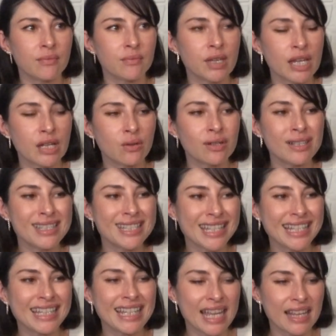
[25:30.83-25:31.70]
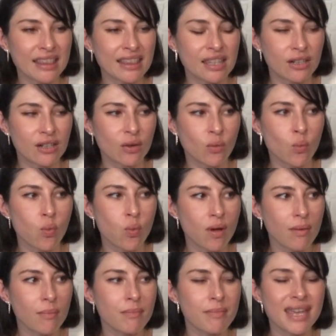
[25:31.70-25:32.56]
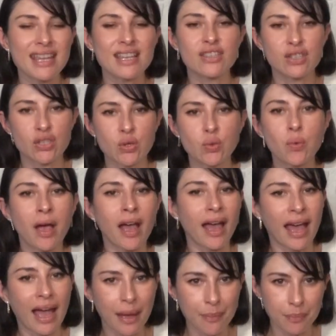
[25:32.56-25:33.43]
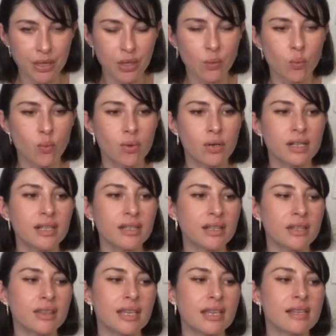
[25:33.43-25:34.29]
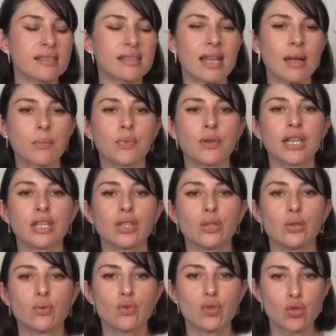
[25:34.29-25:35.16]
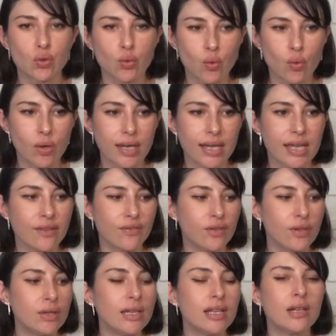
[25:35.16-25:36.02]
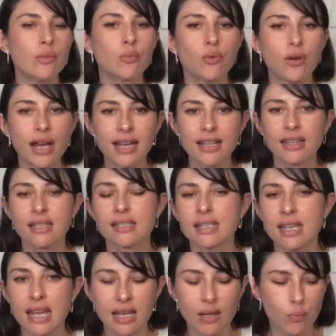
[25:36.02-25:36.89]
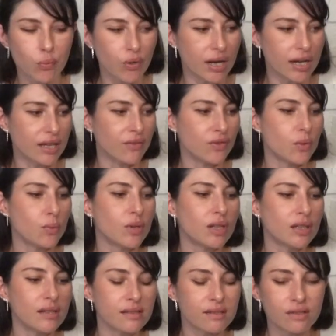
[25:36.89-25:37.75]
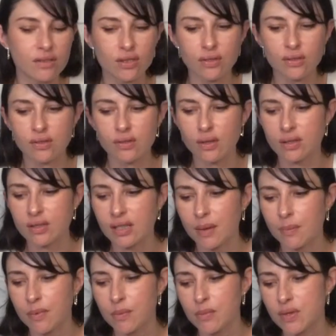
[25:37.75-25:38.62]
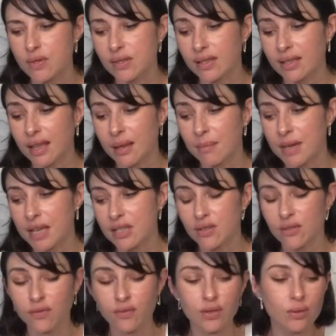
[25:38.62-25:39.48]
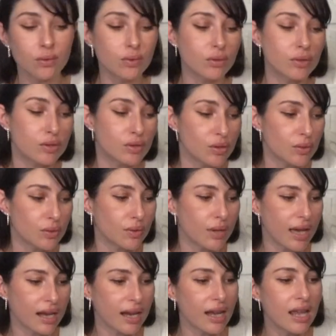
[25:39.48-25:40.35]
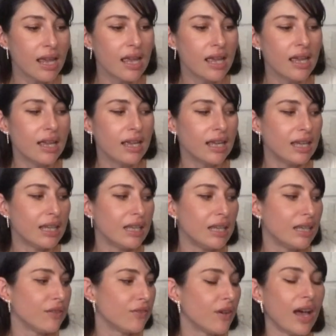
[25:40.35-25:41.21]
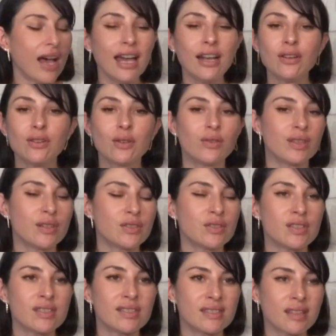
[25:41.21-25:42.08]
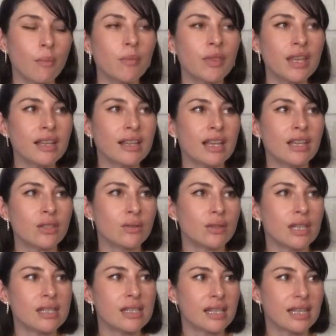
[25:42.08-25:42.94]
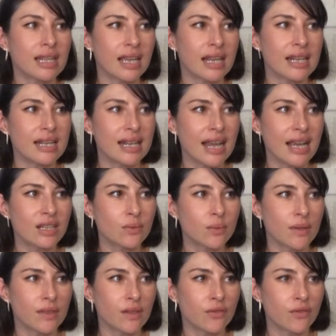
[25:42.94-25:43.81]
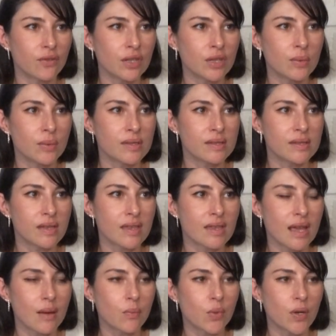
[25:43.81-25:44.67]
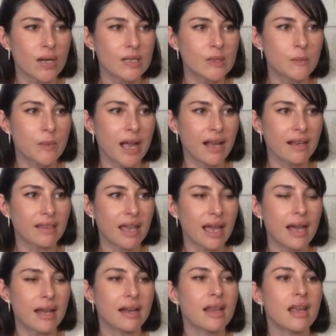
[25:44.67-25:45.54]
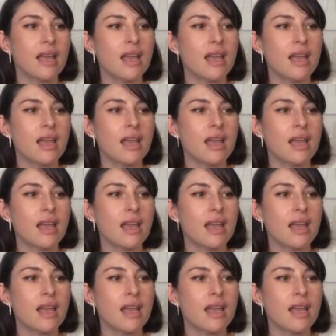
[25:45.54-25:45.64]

in order to get there, what makes you happy? What are the things that bring you joy? If you need a break, then take a break. If you want to listen to a certain type of music that makes you feel good, do that. If, I don't know, there's just something that you need to connect with, a frequency that brings back that